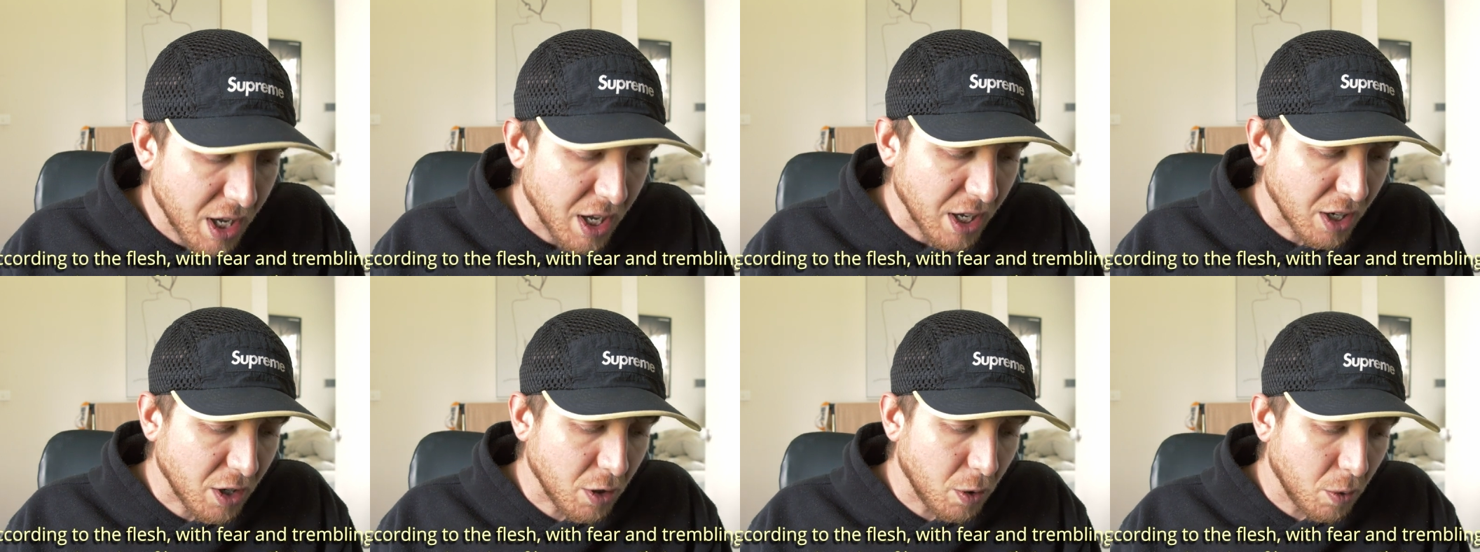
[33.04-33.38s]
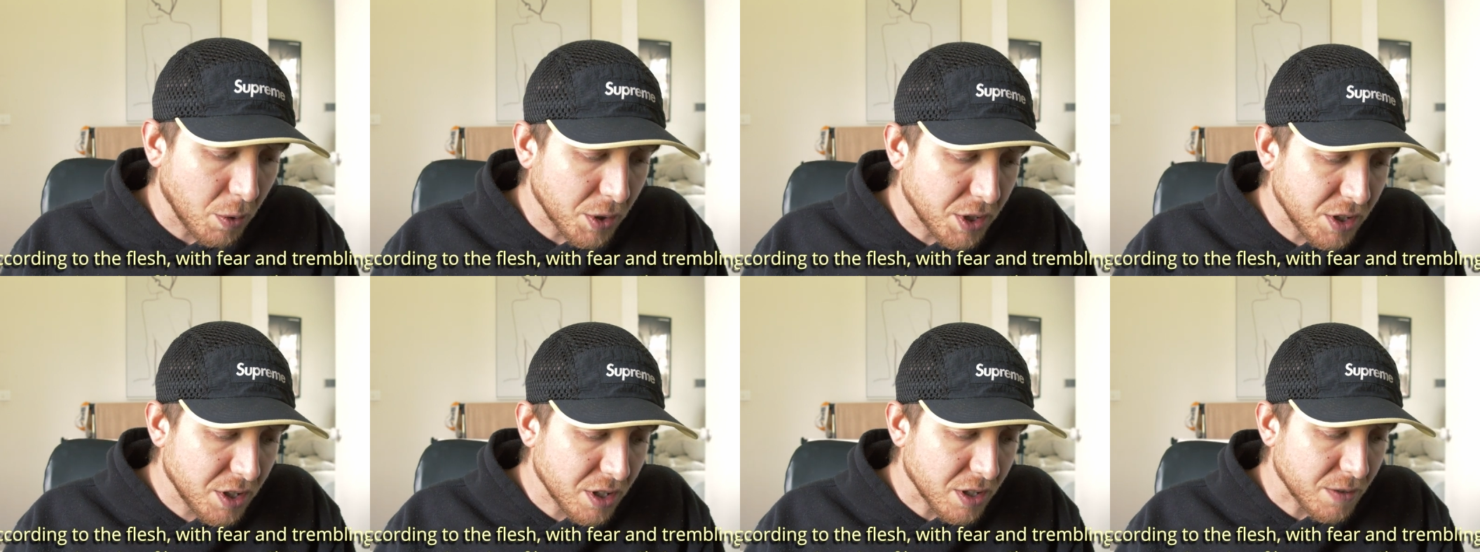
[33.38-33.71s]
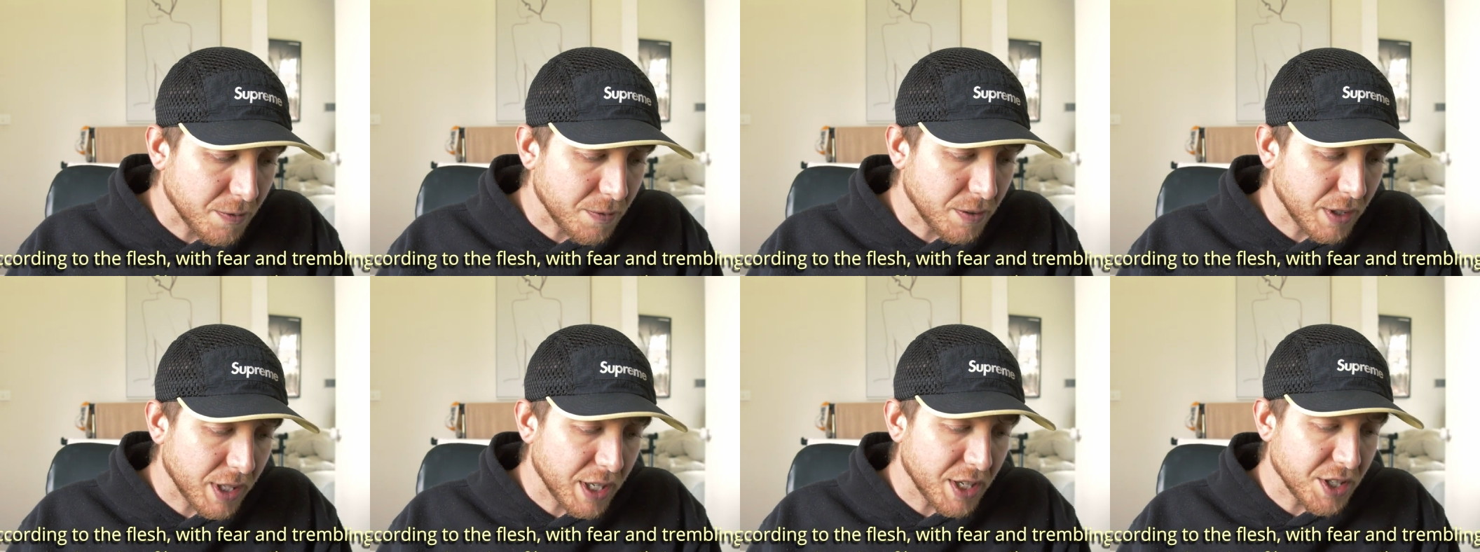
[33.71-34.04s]
according to the
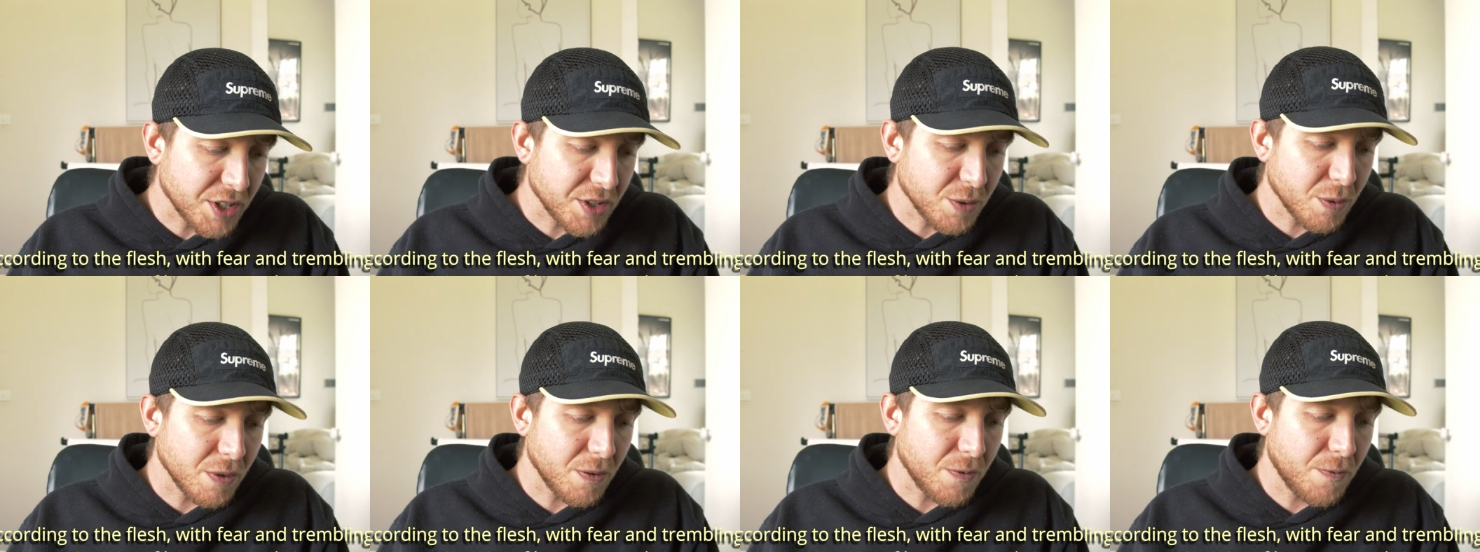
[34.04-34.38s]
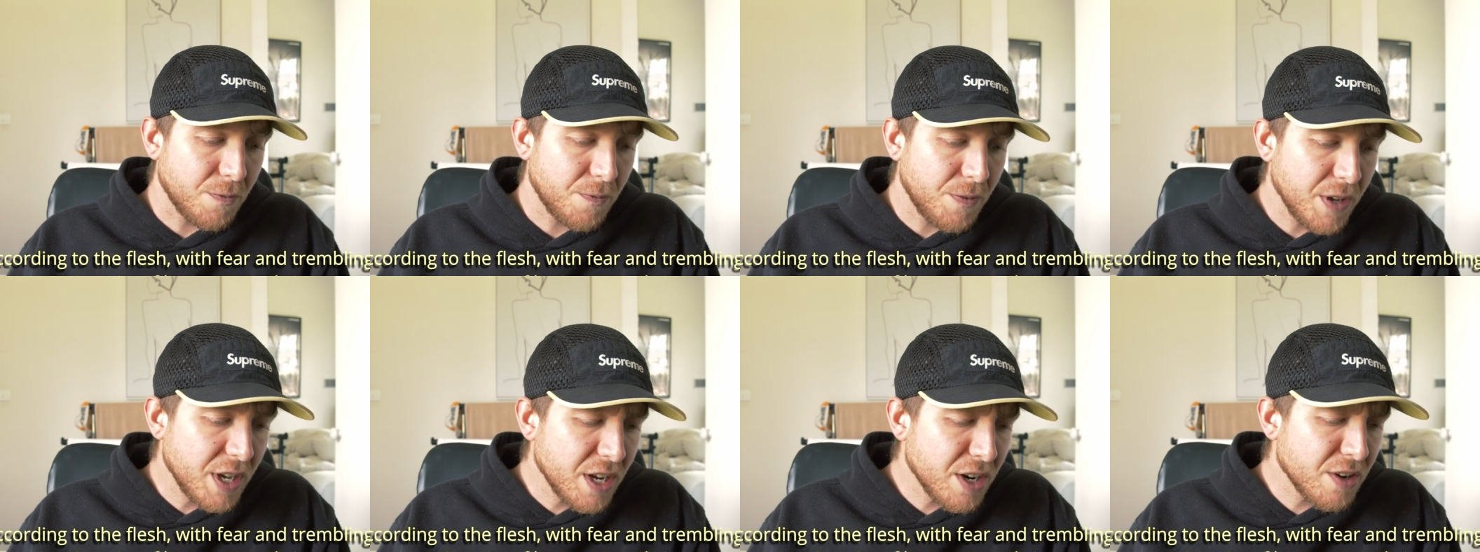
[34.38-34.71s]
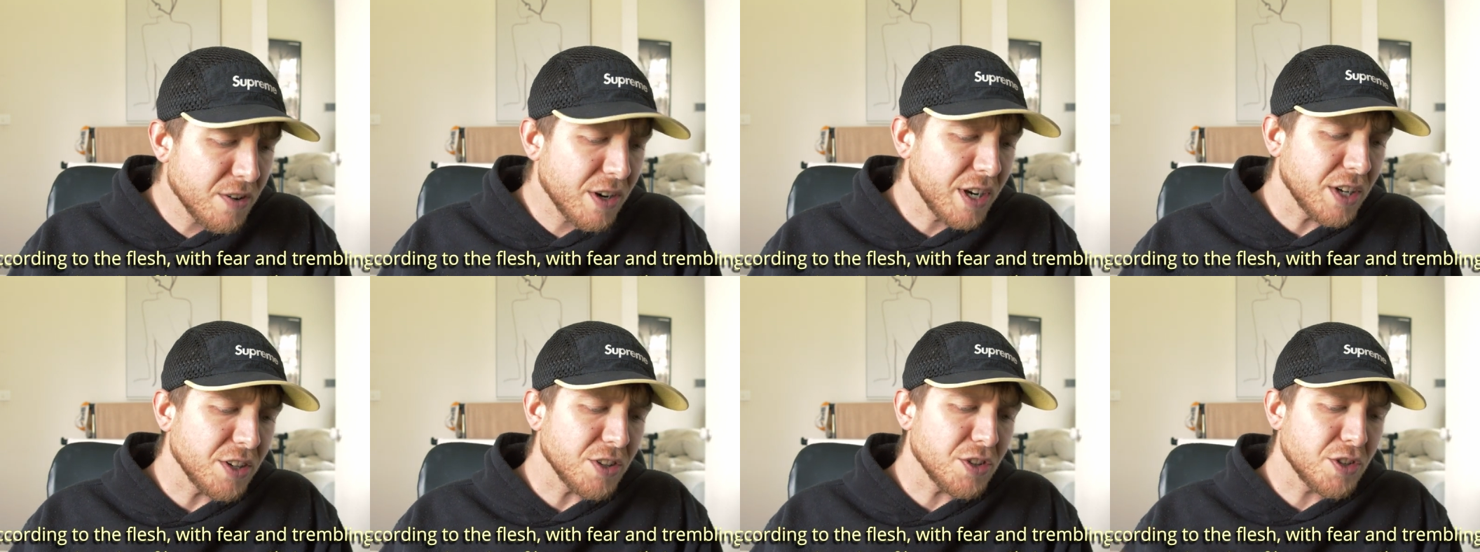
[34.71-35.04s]
flesh, with
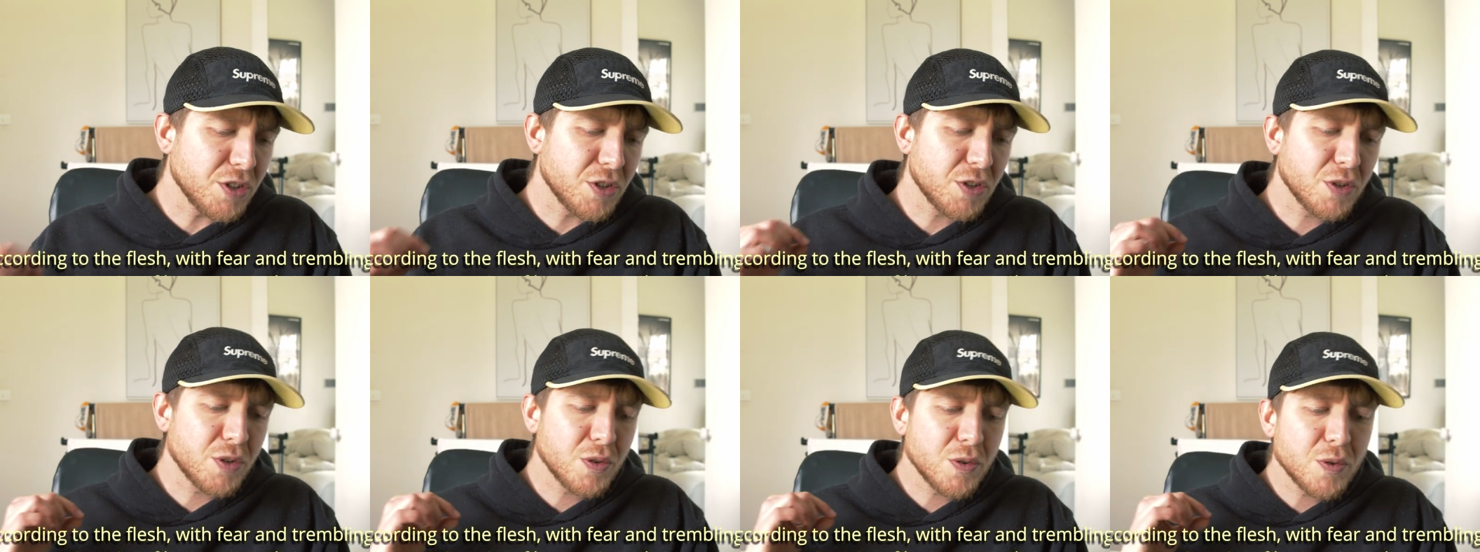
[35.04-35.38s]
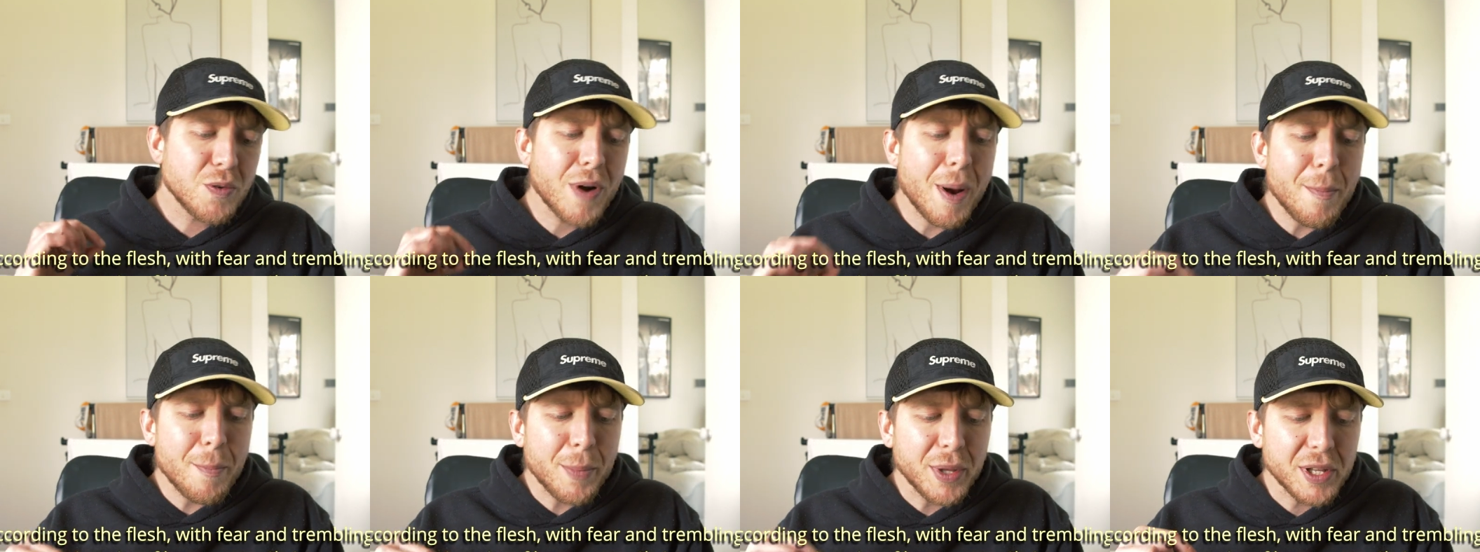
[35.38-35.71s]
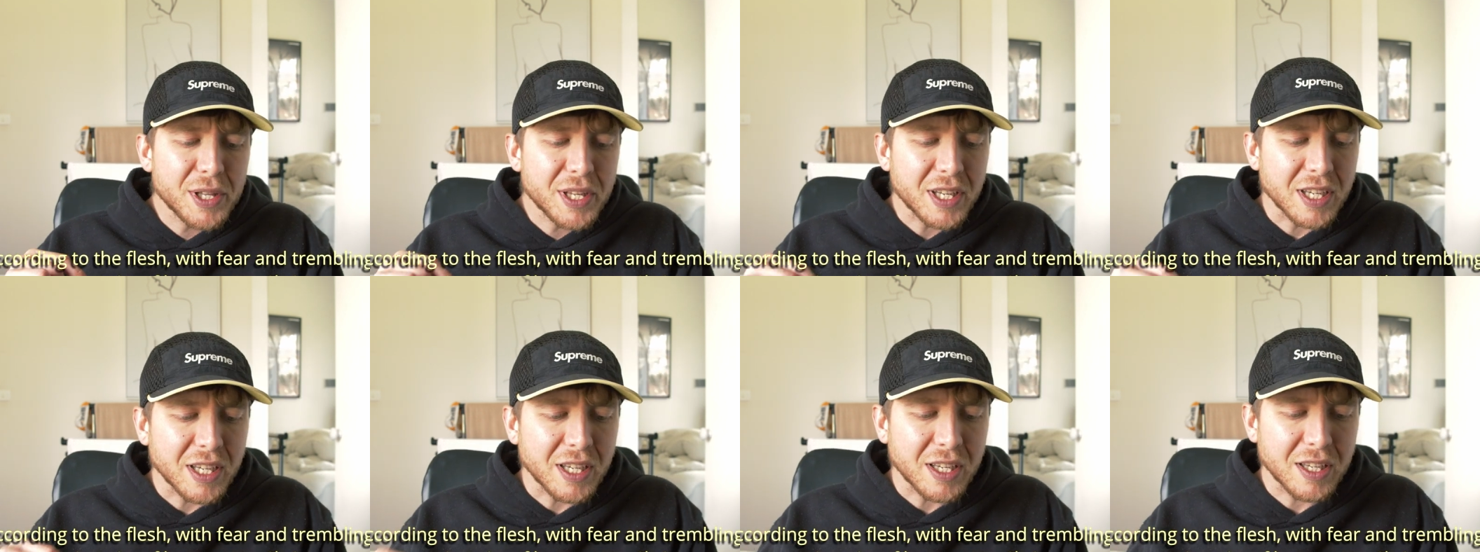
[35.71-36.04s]
fear and
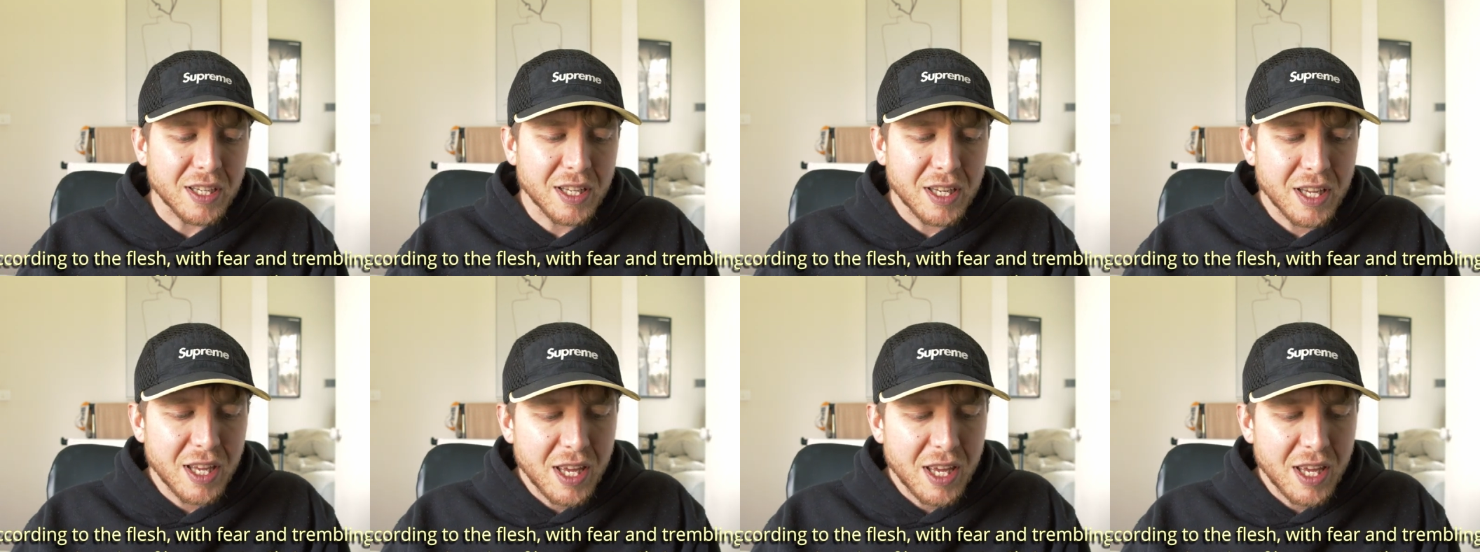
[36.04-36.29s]
trembling,